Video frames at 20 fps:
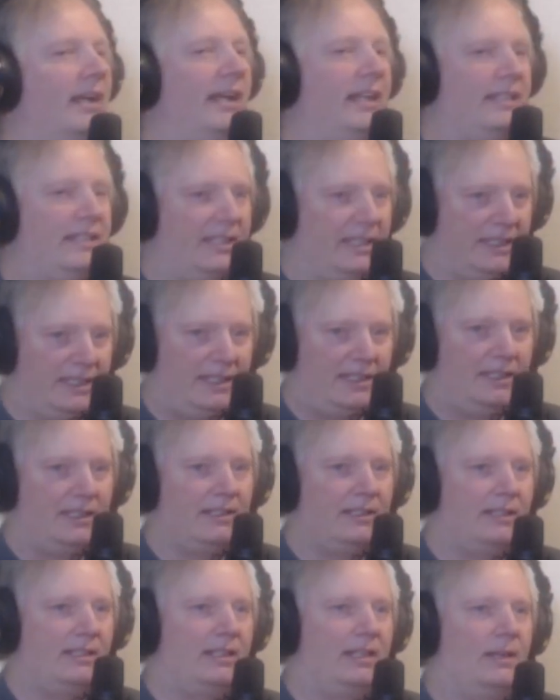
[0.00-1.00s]
I did.
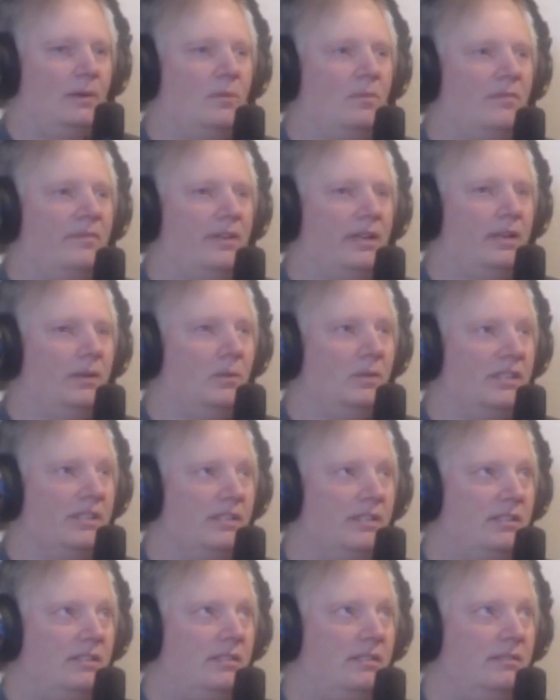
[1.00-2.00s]
It
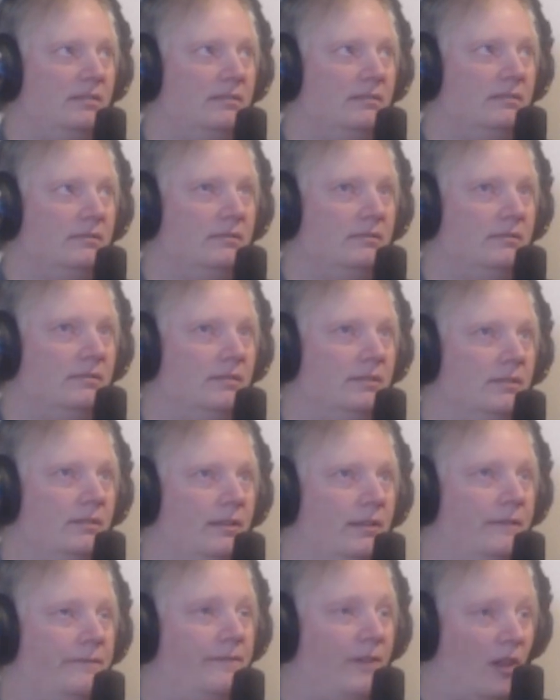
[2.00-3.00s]
was
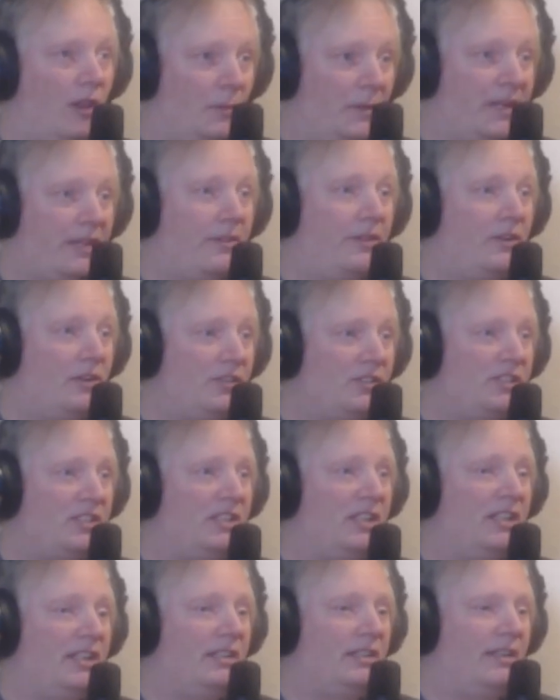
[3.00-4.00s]
the following
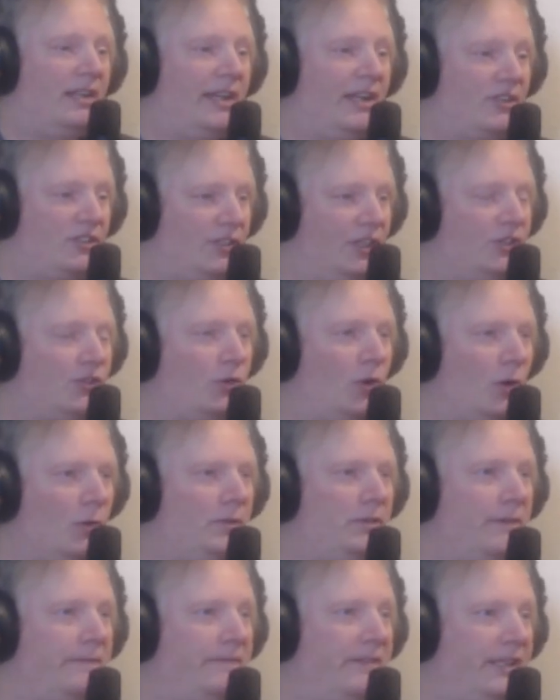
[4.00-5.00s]
Thursday. I actually
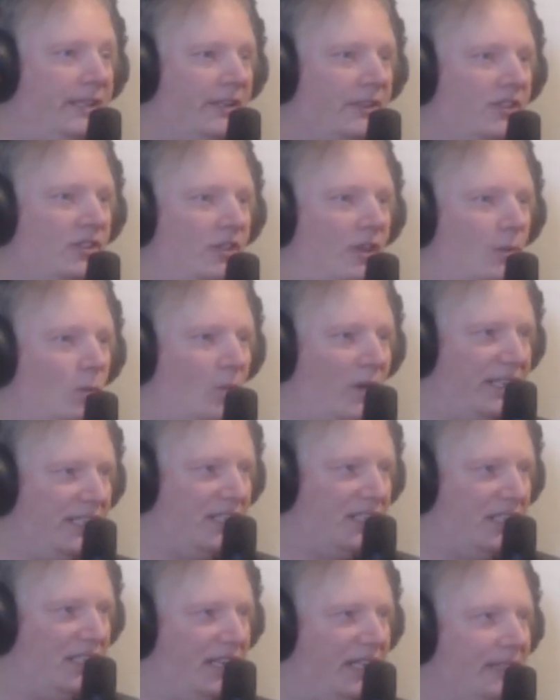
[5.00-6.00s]
drove to Phoenix on
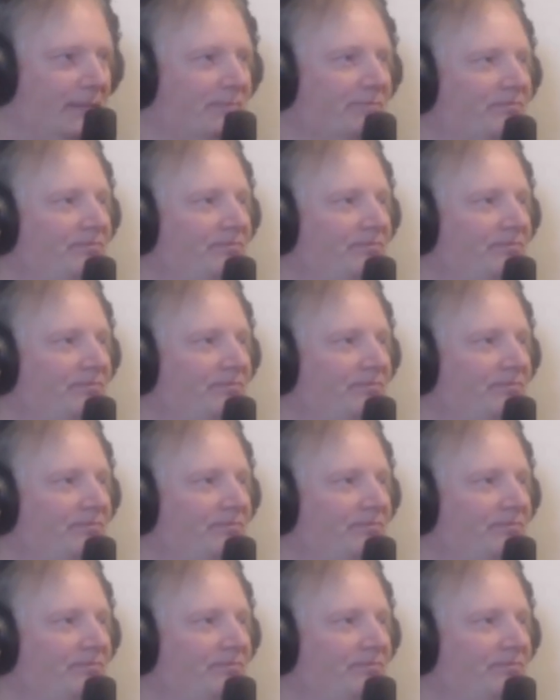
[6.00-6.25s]
Wednesday.